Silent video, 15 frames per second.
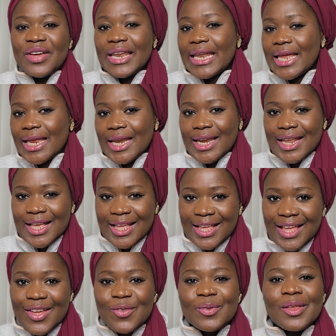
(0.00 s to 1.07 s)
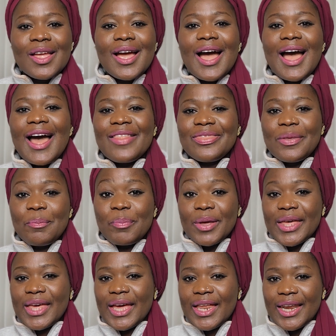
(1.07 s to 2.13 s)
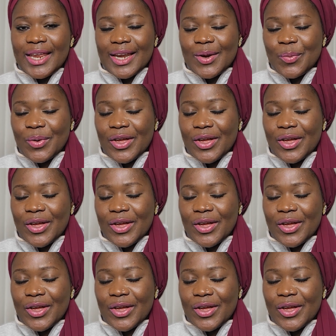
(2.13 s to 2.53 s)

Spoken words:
feeling at the beginning.